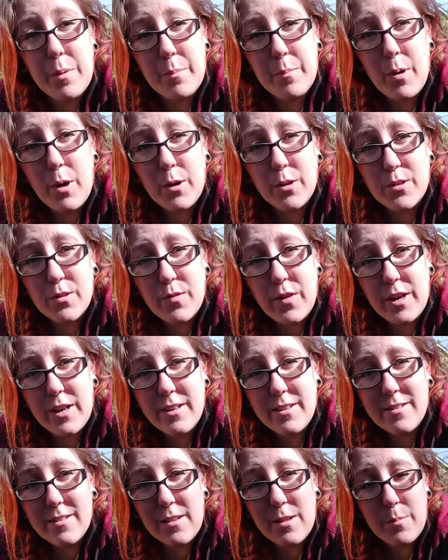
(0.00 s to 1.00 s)
in pots
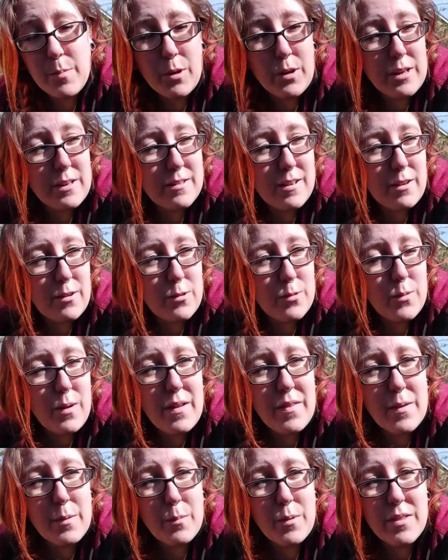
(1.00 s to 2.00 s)
first in the polytunnel,
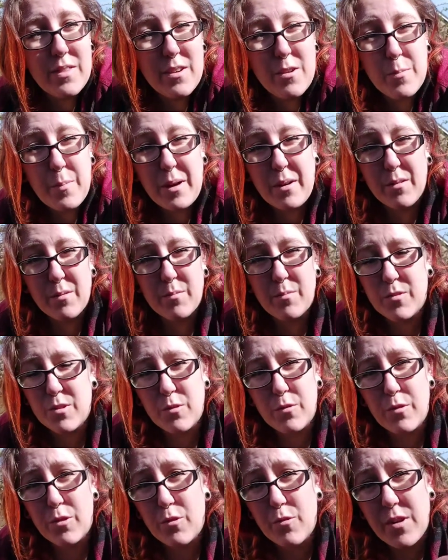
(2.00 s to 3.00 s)
and then when they're about
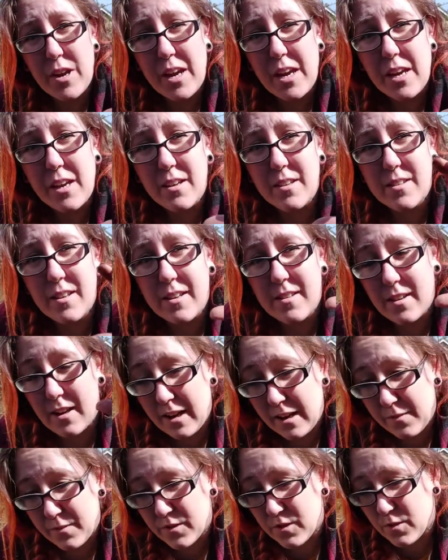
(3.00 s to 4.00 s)
sort of 3 sets of
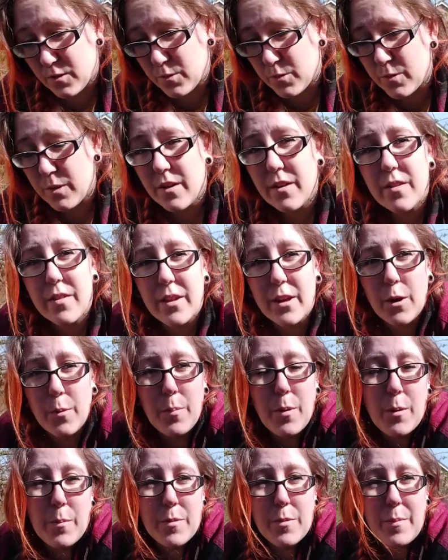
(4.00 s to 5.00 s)
leaves tall, then I'll
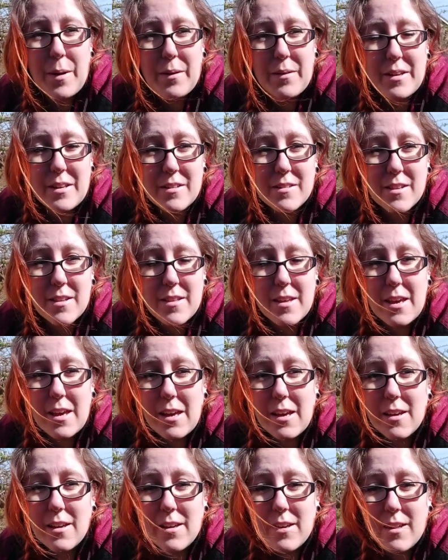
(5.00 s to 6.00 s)
pop them out into
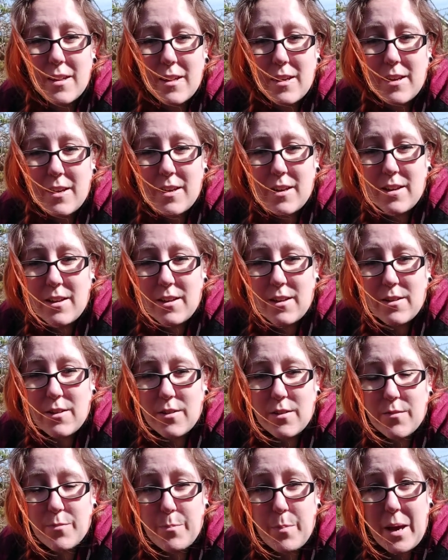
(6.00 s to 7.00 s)
the
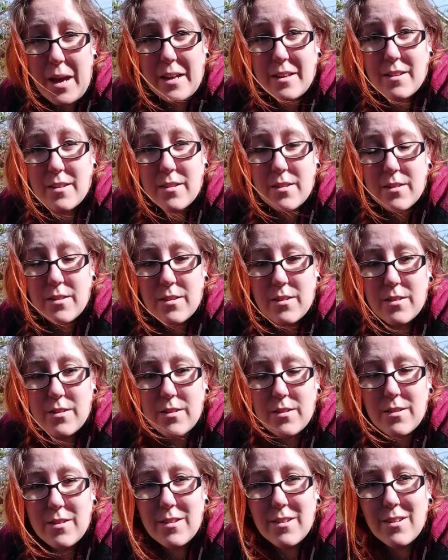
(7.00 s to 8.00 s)
bed
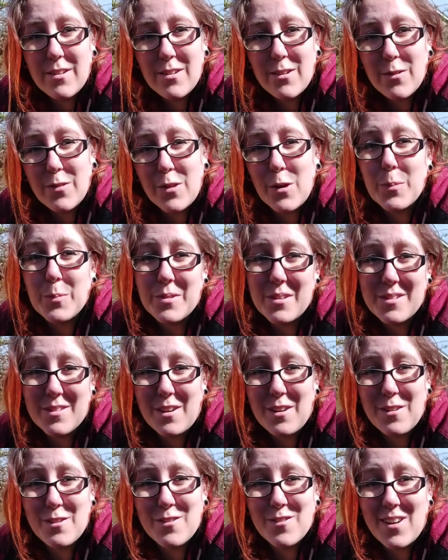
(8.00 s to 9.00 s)
on the opposite
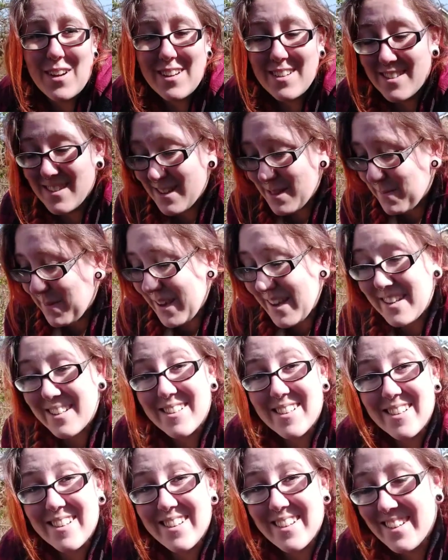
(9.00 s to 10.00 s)
side of the trellis to the
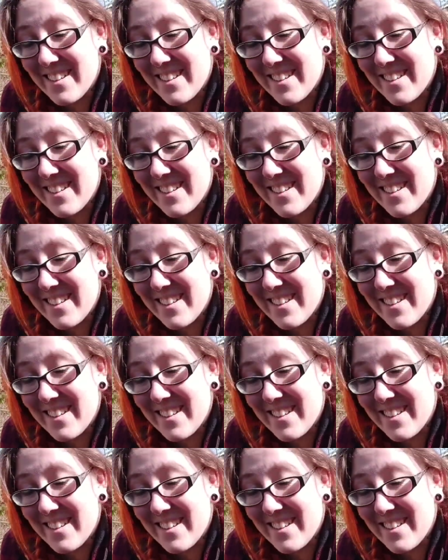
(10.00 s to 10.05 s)
peas.